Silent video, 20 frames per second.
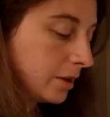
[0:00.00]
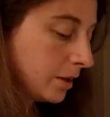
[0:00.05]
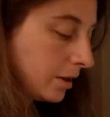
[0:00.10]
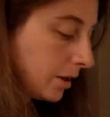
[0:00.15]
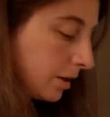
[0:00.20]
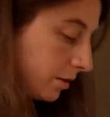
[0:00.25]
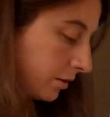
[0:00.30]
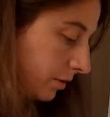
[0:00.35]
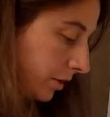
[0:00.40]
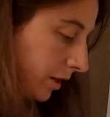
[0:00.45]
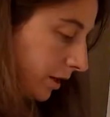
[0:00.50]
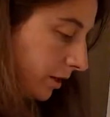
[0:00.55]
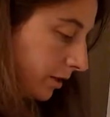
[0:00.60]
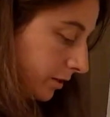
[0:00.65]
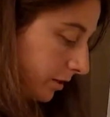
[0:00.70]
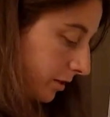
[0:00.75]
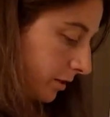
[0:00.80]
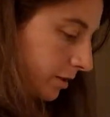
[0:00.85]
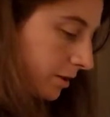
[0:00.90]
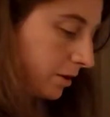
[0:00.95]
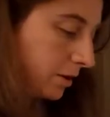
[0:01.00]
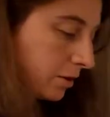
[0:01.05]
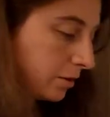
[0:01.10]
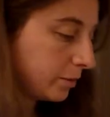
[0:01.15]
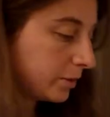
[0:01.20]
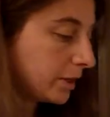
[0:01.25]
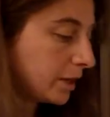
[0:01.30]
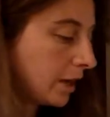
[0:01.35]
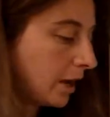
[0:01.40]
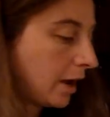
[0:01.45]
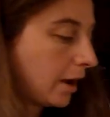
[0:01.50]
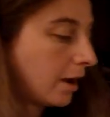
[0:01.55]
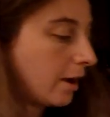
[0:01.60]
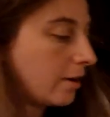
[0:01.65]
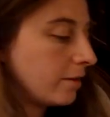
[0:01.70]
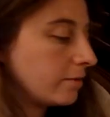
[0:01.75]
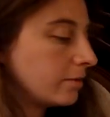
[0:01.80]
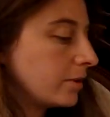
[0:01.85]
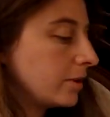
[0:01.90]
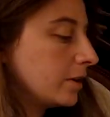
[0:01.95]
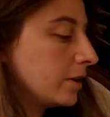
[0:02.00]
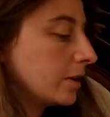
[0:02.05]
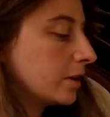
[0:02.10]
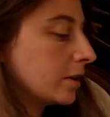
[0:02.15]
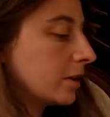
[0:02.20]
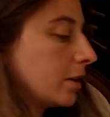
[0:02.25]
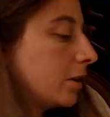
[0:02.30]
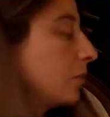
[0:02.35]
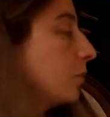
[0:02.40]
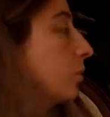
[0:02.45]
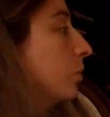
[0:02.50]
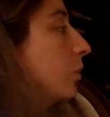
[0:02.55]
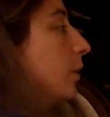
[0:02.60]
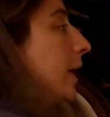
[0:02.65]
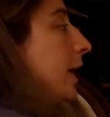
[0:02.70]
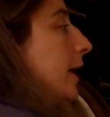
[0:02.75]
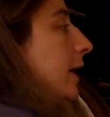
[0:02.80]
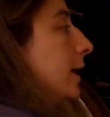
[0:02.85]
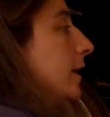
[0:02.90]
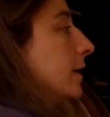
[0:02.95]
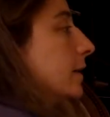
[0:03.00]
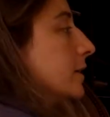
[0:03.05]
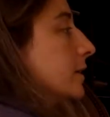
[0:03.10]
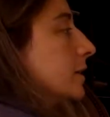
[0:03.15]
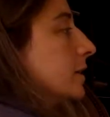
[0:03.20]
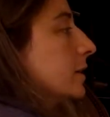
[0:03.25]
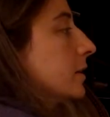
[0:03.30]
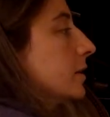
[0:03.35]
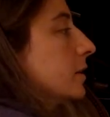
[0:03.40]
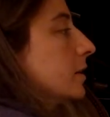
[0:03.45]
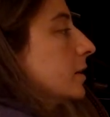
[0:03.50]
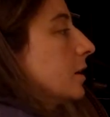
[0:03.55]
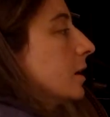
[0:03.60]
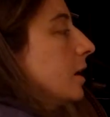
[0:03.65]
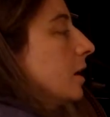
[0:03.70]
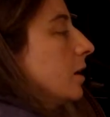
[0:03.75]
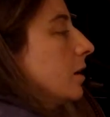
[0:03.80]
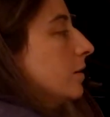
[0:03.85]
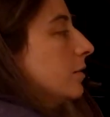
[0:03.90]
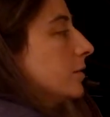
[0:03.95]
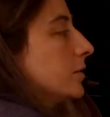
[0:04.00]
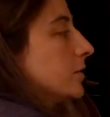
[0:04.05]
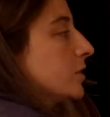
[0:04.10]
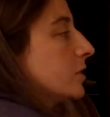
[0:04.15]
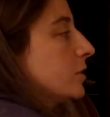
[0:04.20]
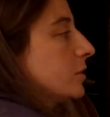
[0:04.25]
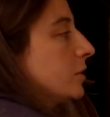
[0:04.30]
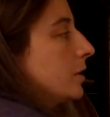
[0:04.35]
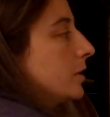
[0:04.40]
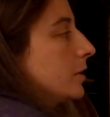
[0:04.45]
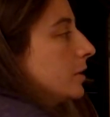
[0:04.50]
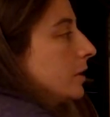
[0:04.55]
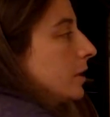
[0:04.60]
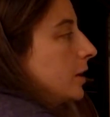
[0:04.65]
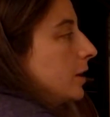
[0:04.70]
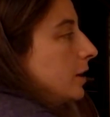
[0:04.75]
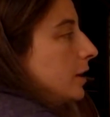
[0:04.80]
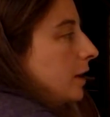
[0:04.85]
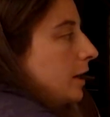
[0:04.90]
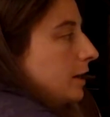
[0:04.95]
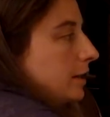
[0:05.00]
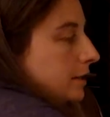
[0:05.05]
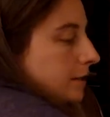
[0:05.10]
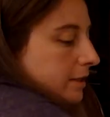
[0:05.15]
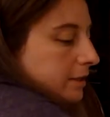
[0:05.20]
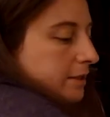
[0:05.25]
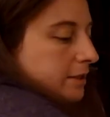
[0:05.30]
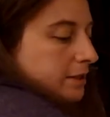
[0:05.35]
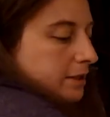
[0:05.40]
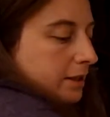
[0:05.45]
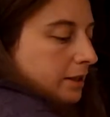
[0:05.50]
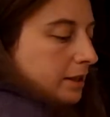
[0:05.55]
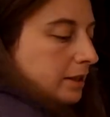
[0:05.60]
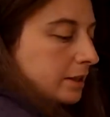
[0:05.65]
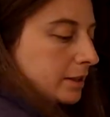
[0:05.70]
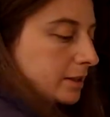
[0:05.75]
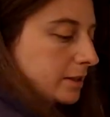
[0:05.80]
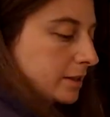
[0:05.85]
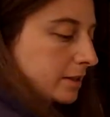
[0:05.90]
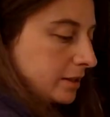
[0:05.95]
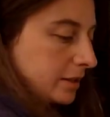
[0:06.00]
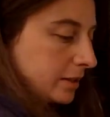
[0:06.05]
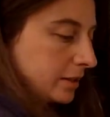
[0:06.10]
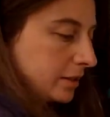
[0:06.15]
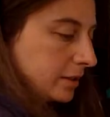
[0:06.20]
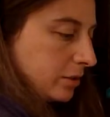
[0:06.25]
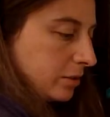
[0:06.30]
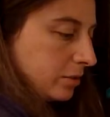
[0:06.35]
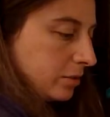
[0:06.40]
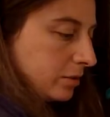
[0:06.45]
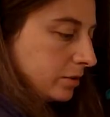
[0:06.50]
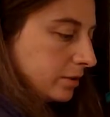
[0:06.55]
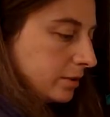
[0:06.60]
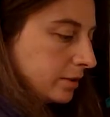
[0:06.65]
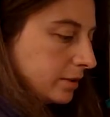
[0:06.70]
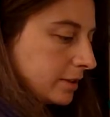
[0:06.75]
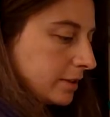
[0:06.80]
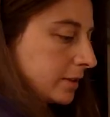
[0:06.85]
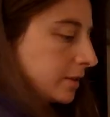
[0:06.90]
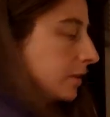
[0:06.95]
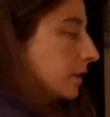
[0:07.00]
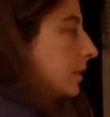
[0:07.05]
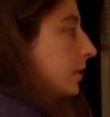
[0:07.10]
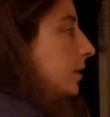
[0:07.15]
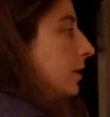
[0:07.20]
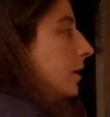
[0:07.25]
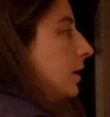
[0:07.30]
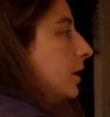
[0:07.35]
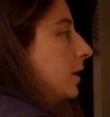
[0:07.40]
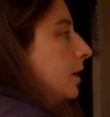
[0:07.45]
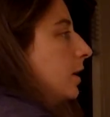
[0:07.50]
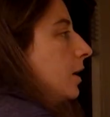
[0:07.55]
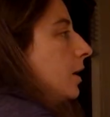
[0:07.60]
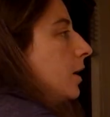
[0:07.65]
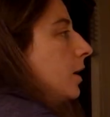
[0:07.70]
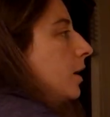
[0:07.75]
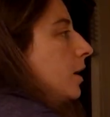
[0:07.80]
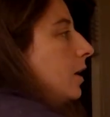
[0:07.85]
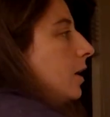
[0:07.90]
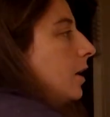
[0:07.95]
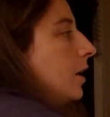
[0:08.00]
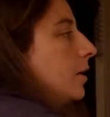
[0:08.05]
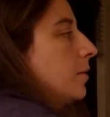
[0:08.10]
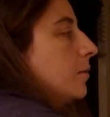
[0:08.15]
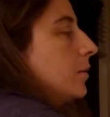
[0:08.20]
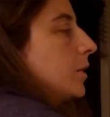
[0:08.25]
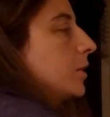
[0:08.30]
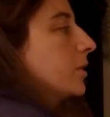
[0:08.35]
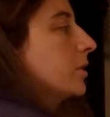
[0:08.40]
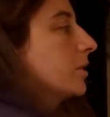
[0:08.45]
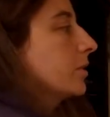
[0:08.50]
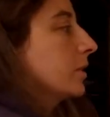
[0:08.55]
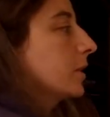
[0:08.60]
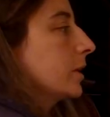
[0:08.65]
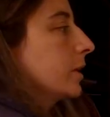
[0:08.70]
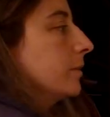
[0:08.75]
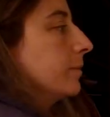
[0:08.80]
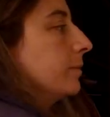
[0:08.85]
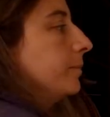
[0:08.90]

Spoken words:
Okay, so we have a weight of 296 newtons on Mercury.